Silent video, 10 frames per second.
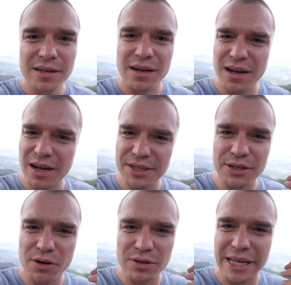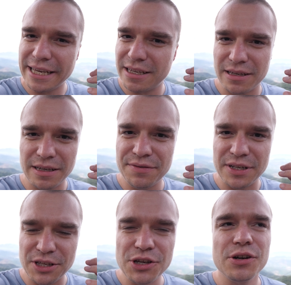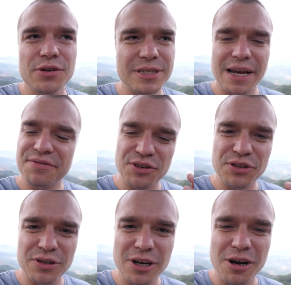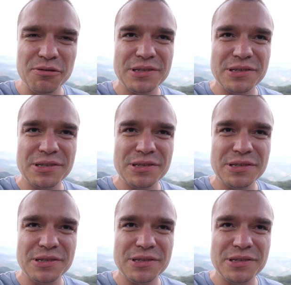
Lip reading: You know, like even years after you go.